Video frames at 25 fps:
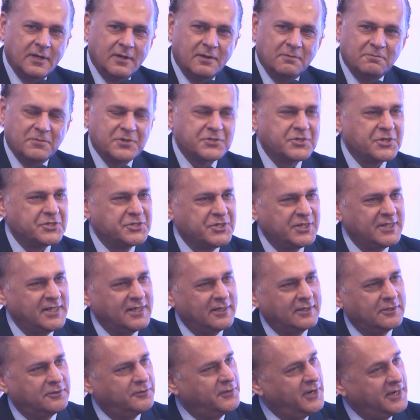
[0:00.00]
Mr.
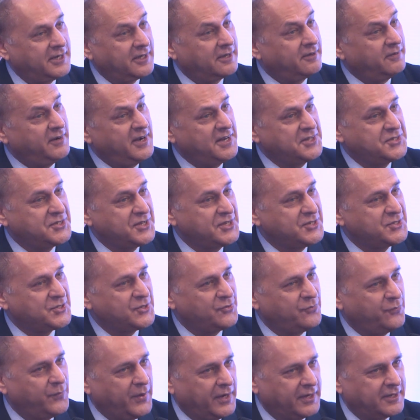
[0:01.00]
Jinnah, who had a great sense
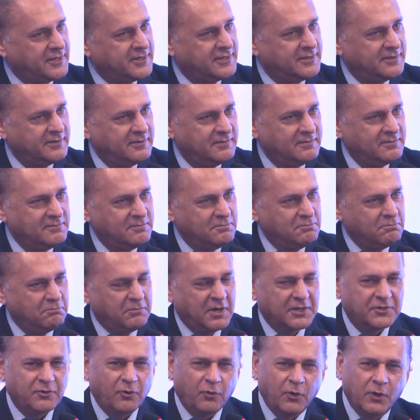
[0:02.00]
of wit,
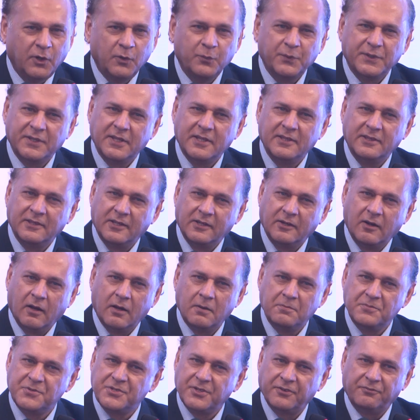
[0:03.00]
but all within the
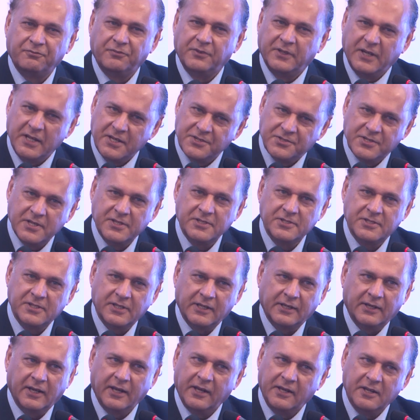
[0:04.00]
norms of decency,
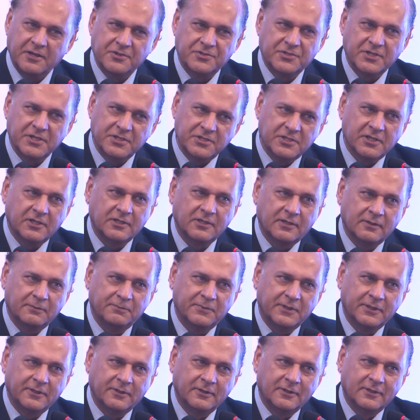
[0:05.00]
ladies and
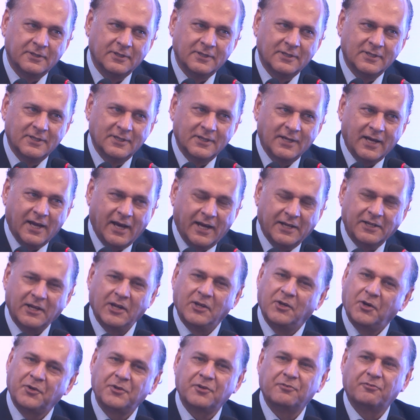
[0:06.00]
gentlemen, and a
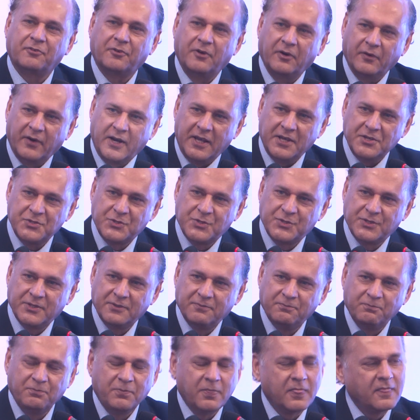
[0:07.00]
lot of grace,
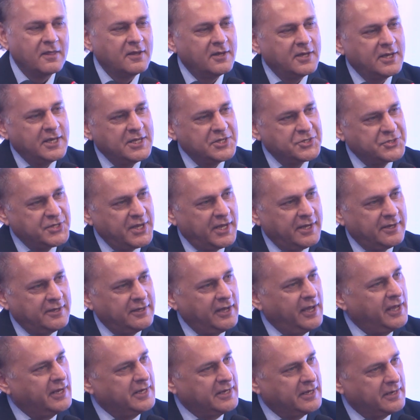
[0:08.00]
he said
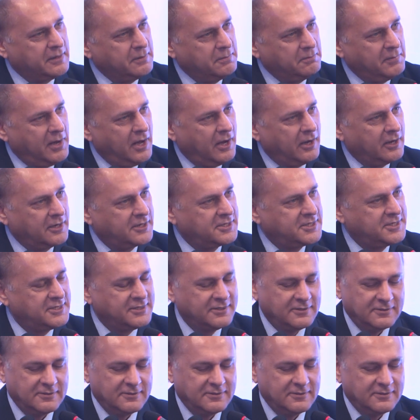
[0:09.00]
and he remarked,